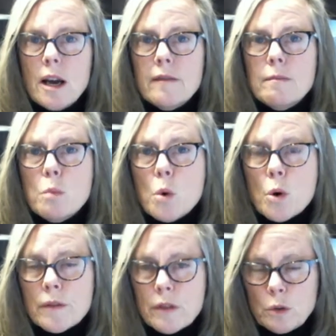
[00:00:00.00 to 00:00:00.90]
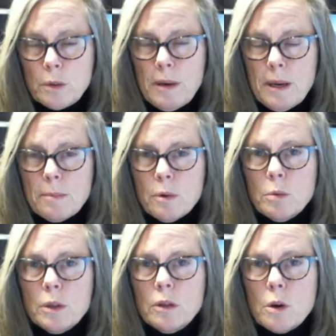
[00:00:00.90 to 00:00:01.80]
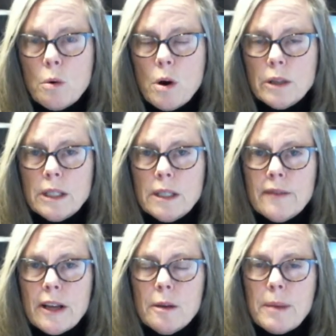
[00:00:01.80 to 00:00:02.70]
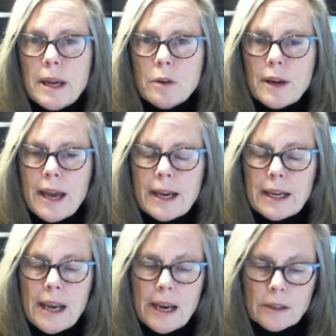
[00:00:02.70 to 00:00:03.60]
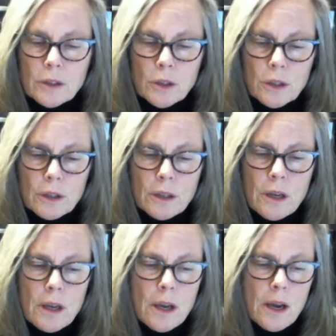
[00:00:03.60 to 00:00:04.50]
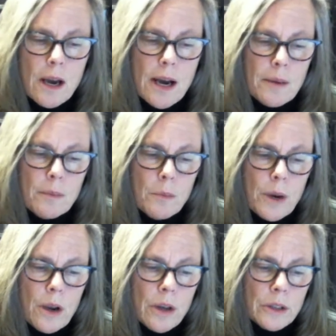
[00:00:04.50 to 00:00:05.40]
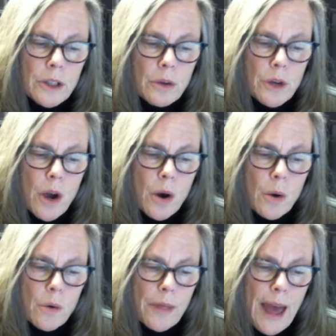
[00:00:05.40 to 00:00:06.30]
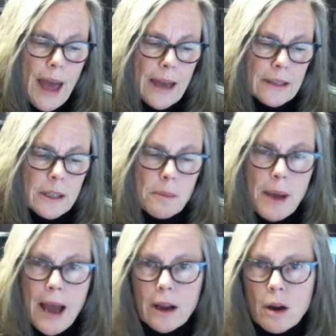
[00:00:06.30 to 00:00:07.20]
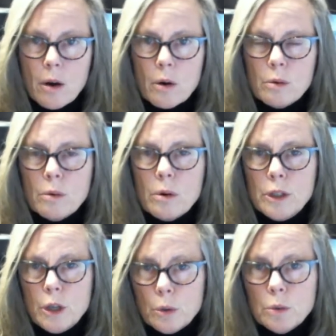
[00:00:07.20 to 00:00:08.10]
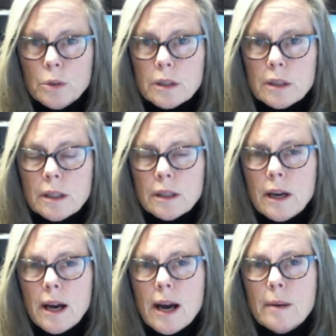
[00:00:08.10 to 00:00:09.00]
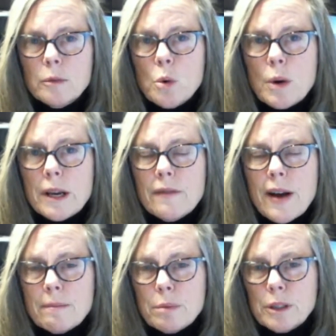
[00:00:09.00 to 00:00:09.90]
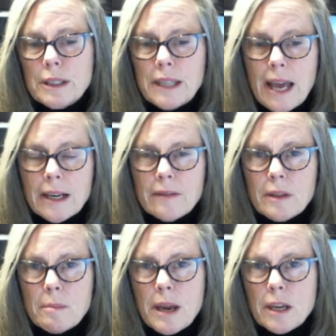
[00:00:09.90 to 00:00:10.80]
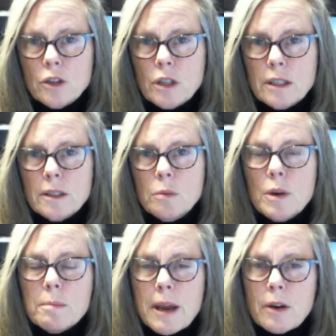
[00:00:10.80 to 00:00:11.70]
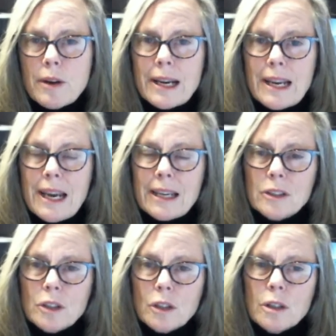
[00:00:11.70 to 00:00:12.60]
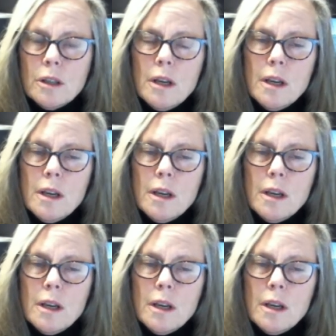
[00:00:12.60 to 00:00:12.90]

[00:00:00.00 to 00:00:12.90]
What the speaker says: of more of those people will go on to develop pancreatic cancer. We also know that tobacco use, 25% of the patients with pancreatic cancer